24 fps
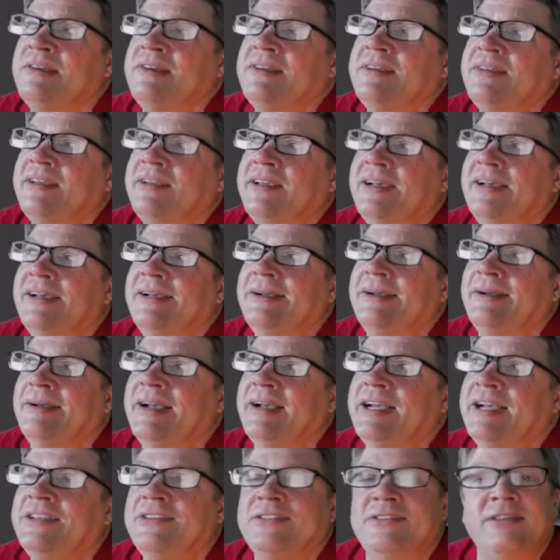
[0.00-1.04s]
Uh,
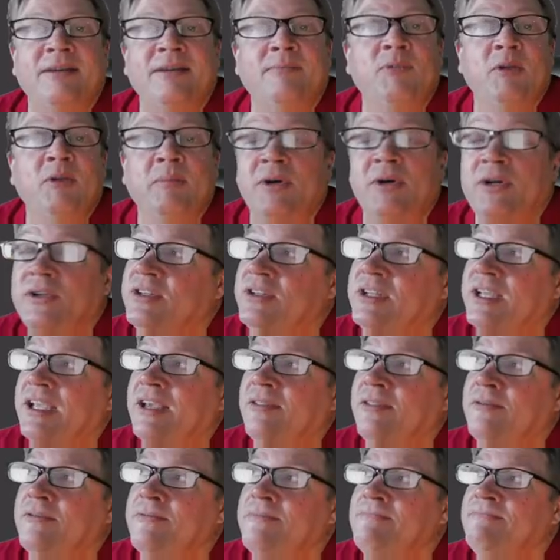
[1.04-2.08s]
I sum them all
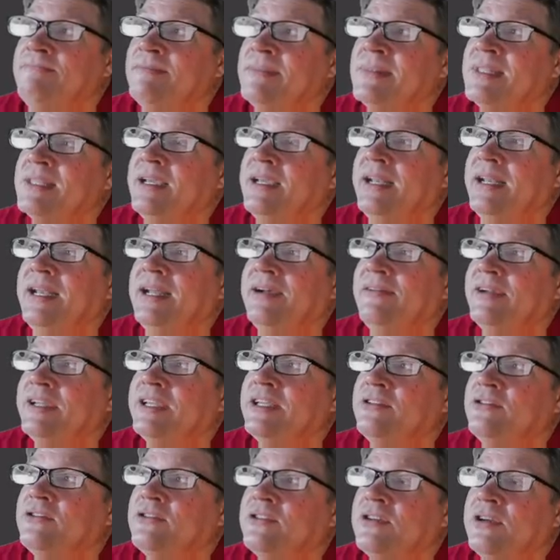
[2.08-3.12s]
together, and now I
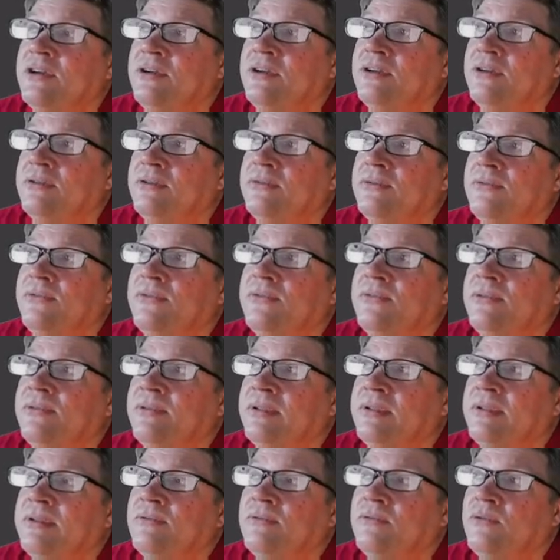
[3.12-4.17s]
can solve
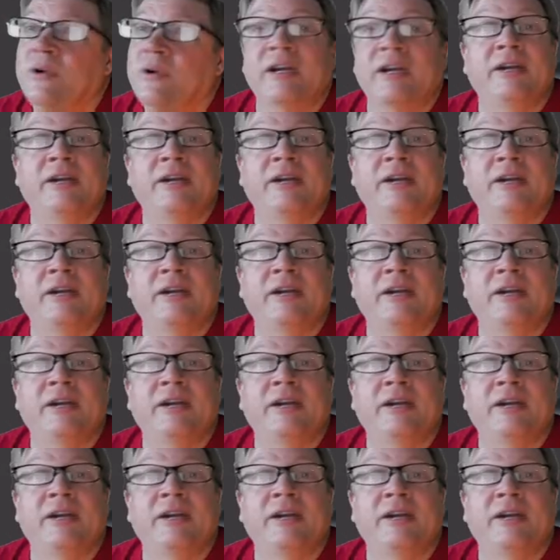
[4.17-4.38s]
for F